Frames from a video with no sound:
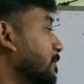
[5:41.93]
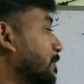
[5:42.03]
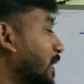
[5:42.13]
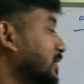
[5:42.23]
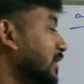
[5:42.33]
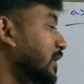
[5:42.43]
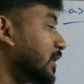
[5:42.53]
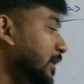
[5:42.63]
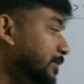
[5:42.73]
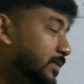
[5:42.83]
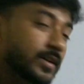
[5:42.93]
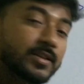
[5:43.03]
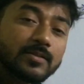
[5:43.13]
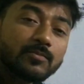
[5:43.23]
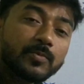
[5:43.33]
But the lift
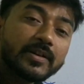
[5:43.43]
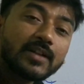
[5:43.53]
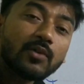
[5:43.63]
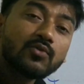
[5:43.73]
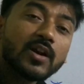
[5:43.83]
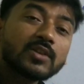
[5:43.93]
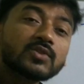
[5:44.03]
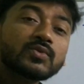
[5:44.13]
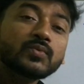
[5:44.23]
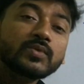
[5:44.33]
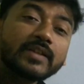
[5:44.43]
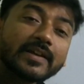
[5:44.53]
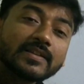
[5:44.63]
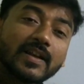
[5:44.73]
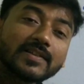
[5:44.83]
is moving downwards with the
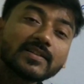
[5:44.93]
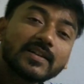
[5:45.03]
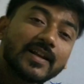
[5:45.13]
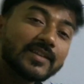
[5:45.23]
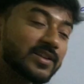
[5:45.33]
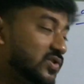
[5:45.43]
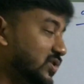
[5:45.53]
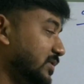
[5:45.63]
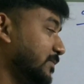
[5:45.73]
acceleration greater than g.